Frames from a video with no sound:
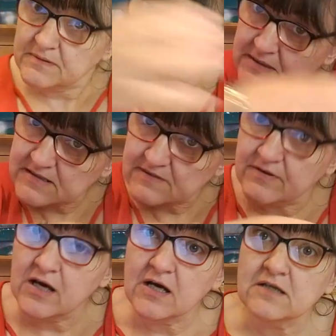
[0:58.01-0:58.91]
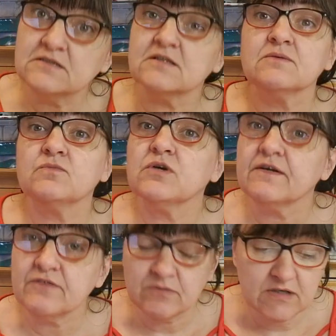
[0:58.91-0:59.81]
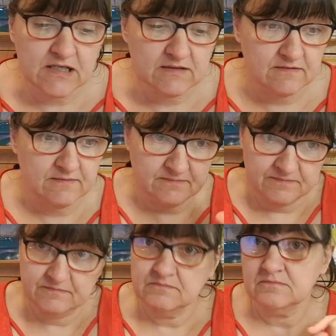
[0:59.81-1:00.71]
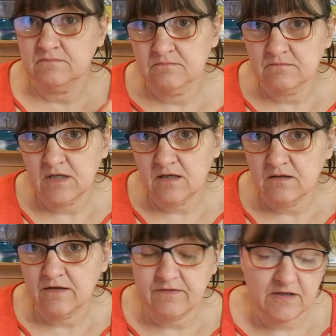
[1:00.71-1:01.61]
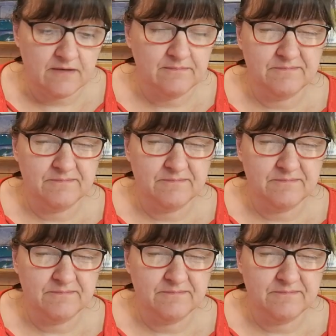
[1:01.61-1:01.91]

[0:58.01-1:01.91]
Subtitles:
massive hugs, and whatever you need, that will give it you.